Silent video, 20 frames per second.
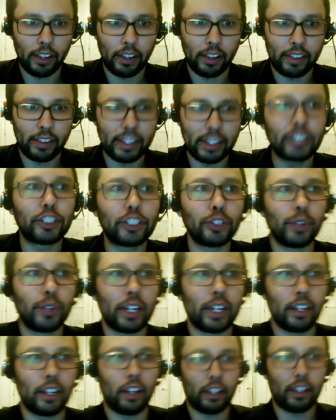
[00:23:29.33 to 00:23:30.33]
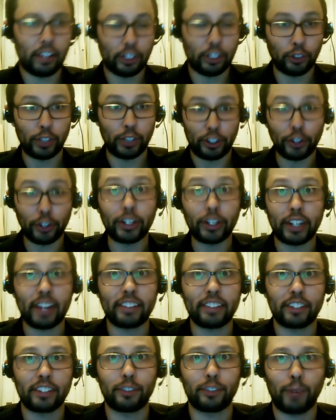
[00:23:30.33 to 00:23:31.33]
The issue in the Turing
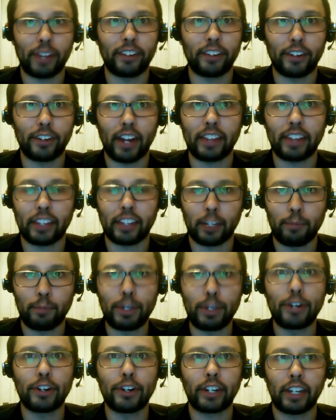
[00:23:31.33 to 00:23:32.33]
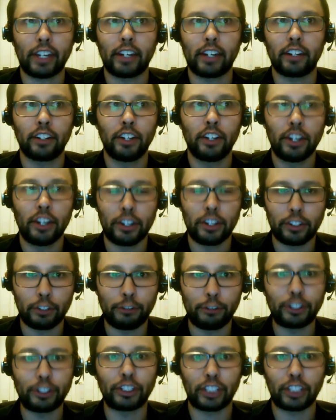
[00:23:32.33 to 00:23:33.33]
test is whether or not the computer can
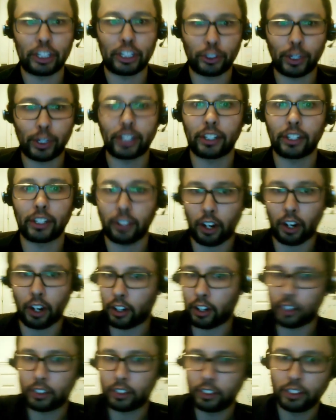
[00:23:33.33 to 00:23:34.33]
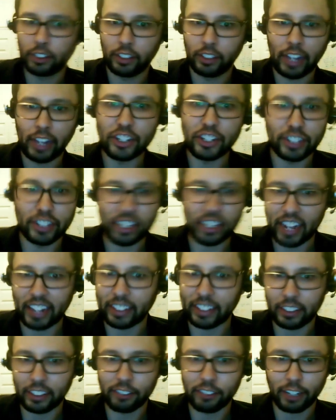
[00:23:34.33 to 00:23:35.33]
sufficiently trigger our agent
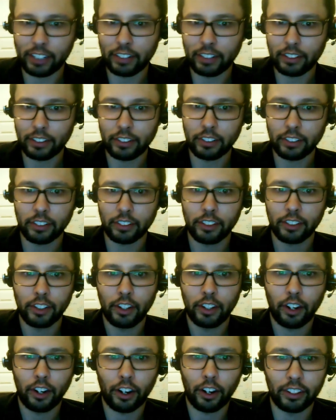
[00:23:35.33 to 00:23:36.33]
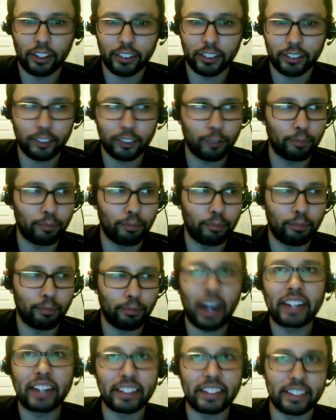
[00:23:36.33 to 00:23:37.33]
detecting devices, our
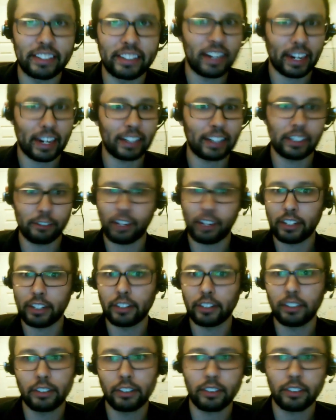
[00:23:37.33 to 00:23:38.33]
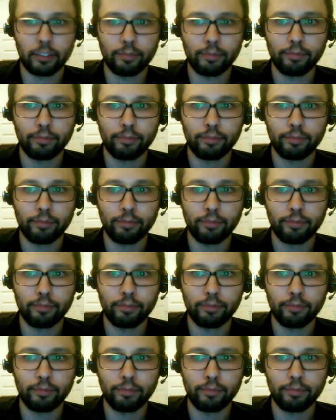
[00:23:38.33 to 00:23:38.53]
mind detecting devices.